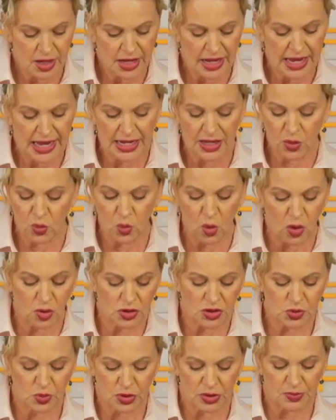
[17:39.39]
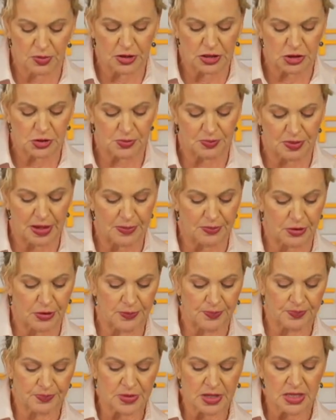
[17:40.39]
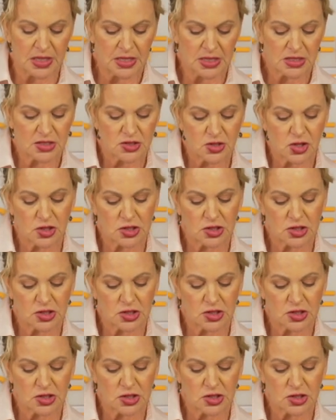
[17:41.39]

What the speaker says: and it won't with a parchment paper. So